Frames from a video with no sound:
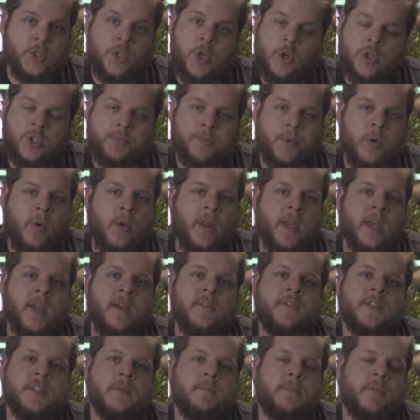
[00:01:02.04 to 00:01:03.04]
Josh Brolin
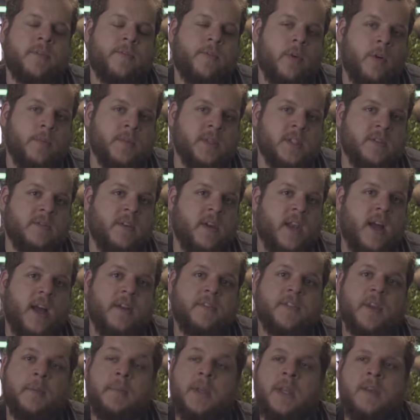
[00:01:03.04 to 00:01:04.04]
gives the performance of a
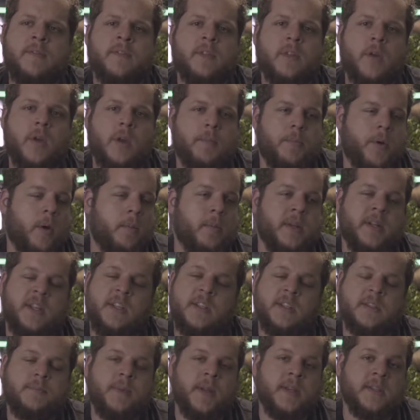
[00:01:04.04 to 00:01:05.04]
lifetime, even though he probably
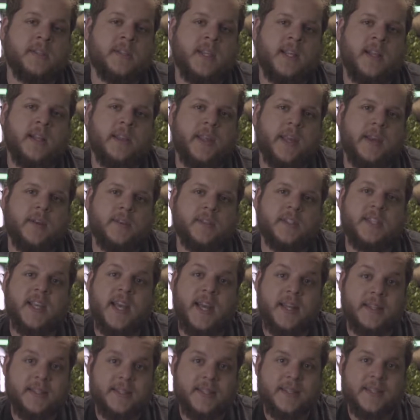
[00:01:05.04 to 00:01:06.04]
didn't spend a single day on
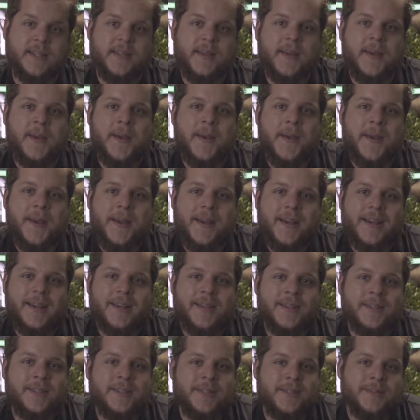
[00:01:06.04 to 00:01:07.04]
set,
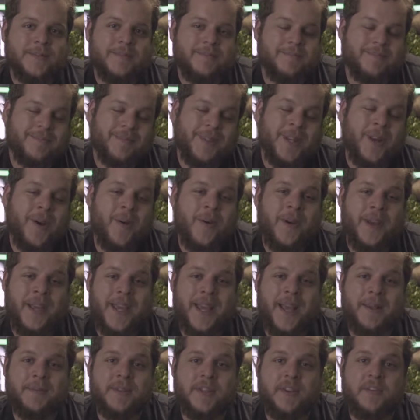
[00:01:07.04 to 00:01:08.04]
because, he
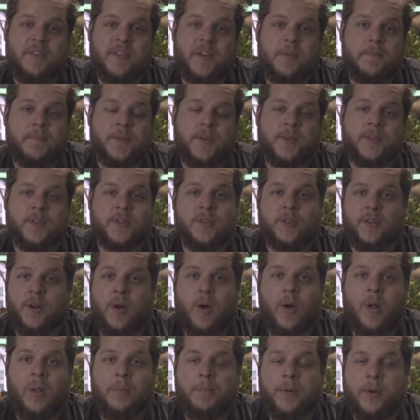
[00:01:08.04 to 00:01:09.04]
comes out of a computer,
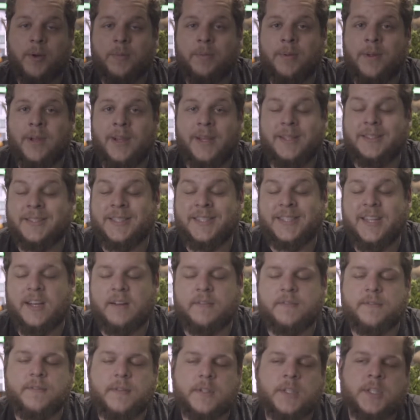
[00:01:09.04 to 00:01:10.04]
all purple and stuff.